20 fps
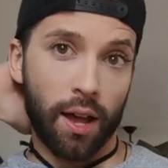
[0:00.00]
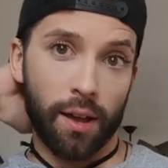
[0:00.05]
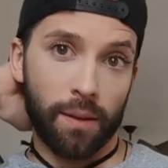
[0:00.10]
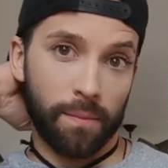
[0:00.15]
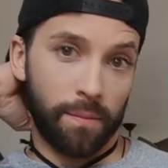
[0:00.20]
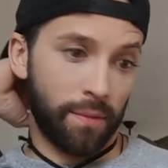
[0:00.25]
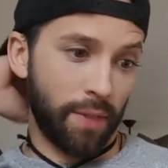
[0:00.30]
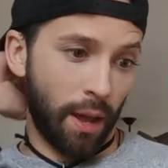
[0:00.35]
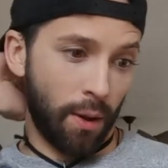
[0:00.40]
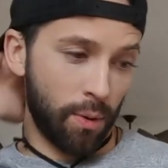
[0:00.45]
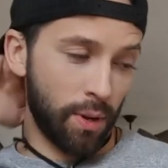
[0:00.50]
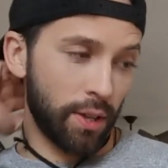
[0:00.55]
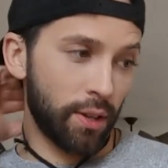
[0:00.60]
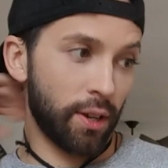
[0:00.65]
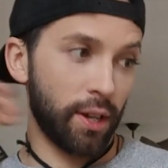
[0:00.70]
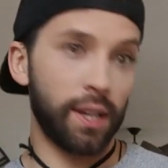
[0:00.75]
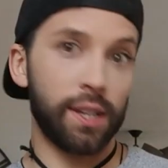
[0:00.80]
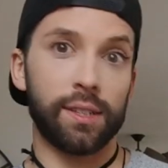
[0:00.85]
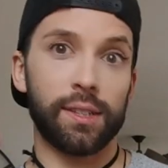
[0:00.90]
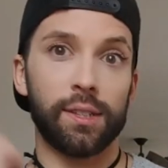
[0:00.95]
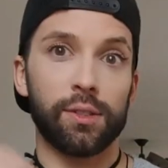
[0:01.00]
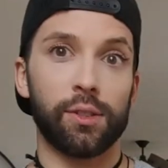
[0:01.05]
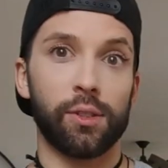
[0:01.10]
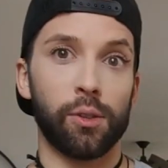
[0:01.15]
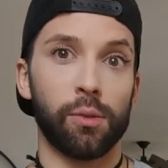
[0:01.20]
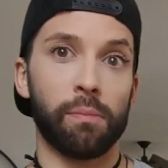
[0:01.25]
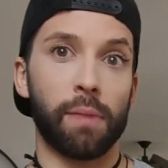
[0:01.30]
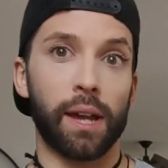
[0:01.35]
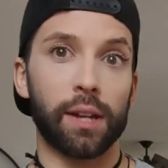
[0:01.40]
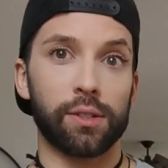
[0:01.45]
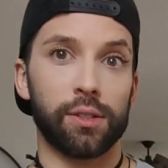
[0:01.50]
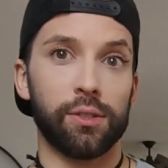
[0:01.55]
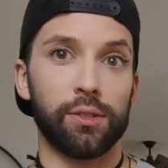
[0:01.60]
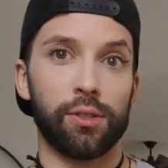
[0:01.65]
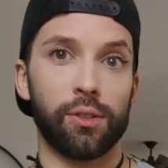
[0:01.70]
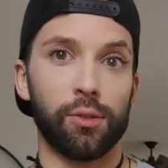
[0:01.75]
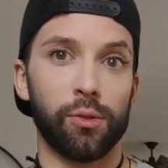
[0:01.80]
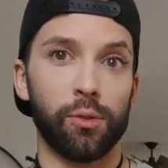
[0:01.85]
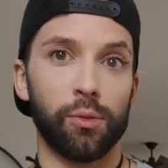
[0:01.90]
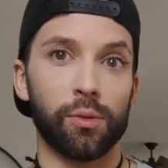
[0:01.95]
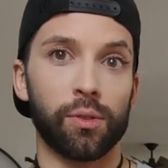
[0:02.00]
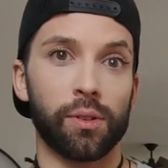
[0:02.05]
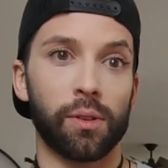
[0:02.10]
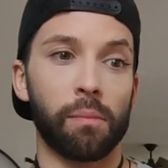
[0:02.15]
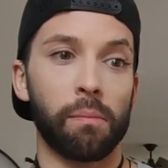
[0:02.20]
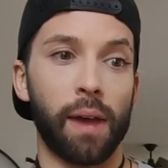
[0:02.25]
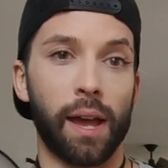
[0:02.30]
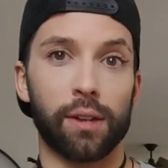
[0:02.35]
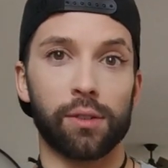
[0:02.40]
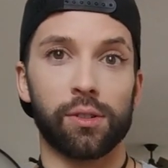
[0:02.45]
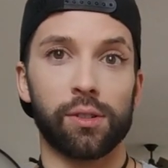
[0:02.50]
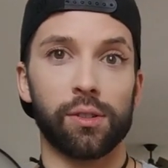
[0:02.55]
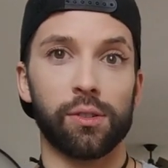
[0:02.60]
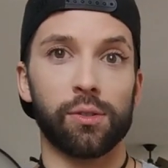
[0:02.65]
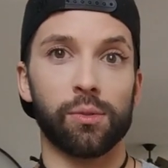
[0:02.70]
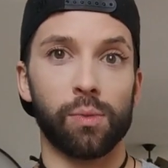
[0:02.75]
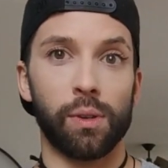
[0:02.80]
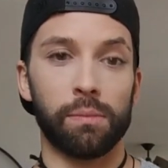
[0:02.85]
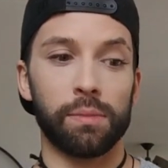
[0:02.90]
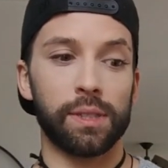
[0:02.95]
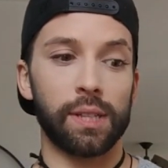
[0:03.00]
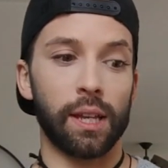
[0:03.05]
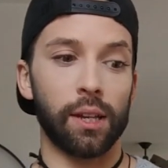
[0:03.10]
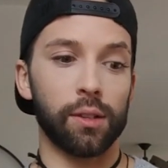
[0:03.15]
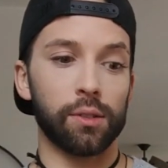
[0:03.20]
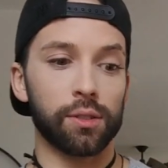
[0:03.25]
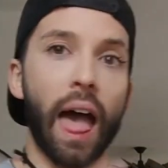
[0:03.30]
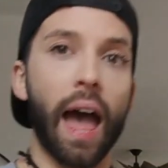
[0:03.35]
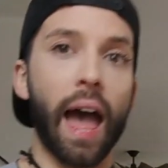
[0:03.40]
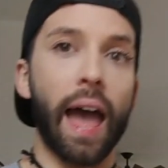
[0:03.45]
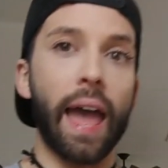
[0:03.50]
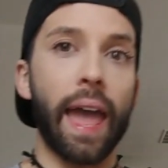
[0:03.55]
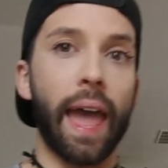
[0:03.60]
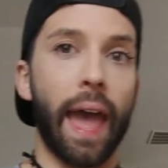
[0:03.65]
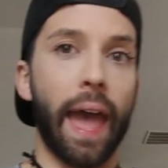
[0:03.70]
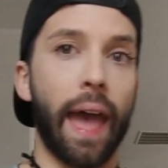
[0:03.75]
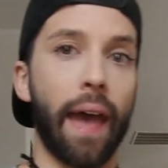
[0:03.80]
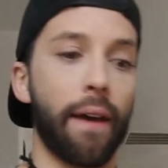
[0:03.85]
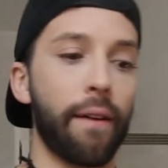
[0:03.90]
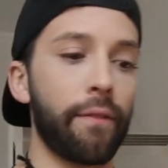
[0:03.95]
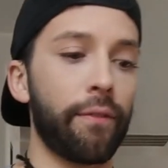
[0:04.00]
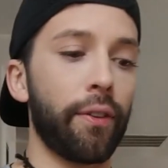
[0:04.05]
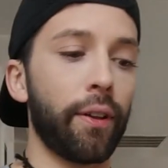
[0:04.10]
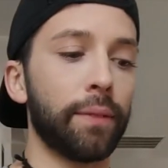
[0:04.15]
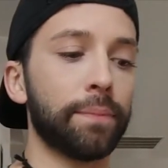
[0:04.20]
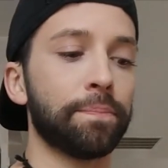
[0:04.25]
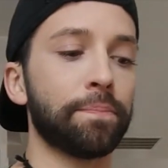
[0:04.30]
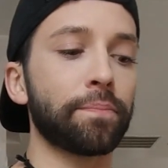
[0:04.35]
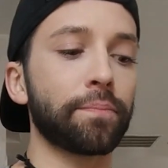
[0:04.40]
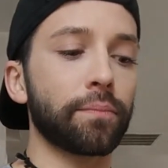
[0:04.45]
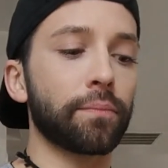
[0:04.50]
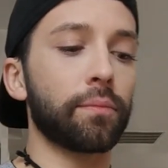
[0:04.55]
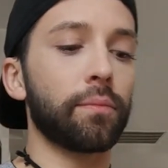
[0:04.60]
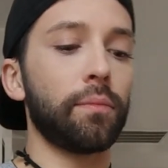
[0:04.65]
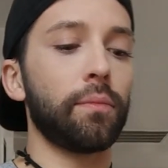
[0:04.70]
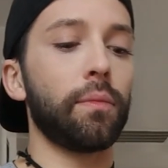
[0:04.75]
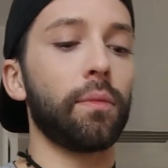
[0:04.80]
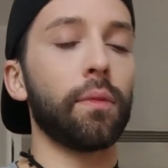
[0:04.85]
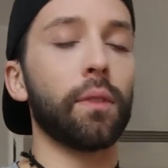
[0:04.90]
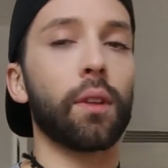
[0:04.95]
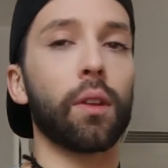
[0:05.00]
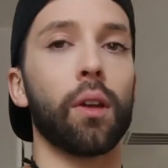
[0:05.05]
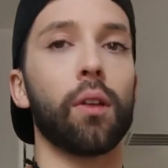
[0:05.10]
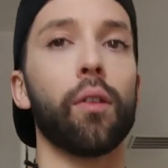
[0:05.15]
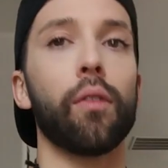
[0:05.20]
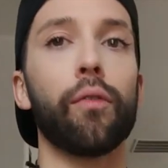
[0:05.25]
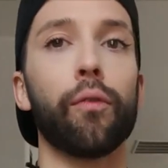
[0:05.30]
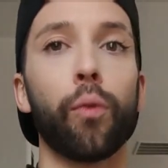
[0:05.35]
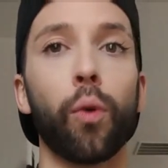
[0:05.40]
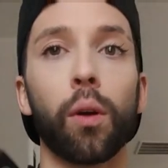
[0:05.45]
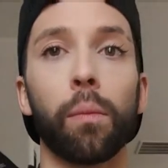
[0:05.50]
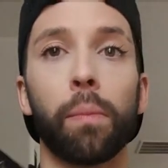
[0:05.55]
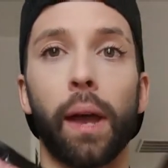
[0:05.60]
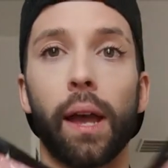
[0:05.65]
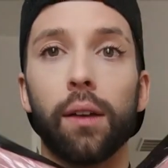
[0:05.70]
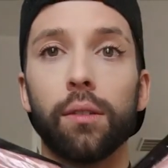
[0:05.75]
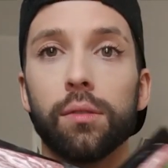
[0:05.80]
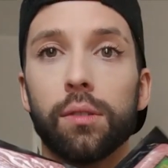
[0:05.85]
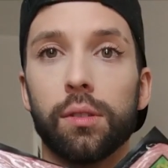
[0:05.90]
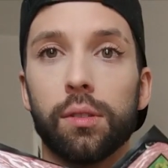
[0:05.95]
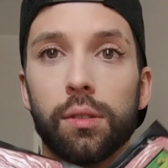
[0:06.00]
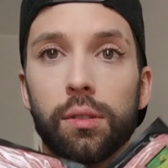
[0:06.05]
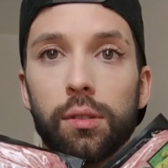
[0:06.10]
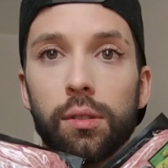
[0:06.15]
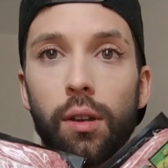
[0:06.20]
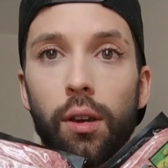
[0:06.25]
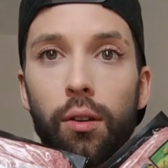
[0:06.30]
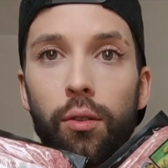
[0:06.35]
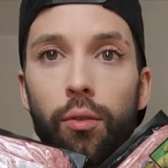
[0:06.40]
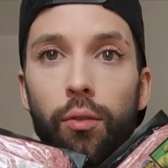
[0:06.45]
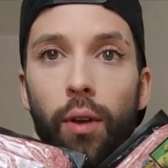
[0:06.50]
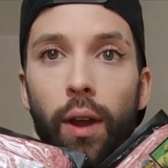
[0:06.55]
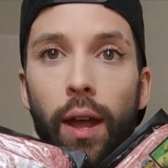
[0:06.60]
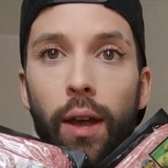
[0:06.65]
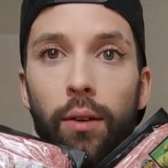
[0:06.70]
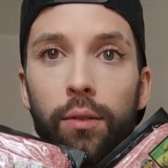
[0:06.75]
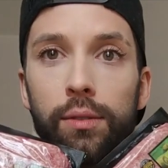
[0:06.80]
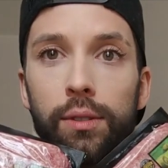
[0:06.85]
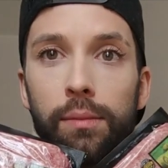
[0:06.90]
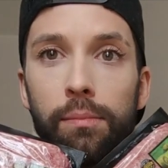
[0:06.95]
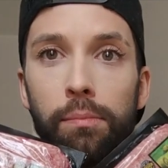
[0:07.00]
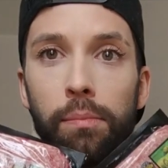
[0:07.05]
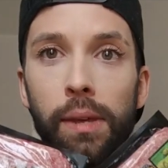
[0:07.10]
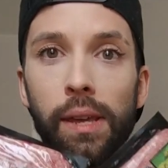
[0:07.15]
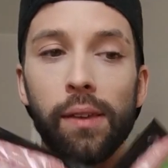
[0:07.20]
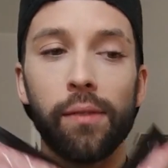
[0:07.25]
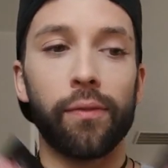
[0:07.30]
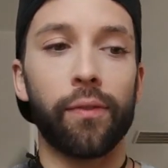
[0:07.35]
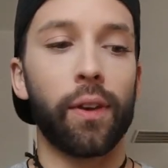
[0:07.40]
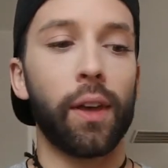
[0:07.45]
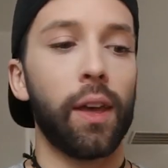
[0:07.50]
That way they're easy to mash into mashed sweet potatoes. I have 4 pounds of ground beef.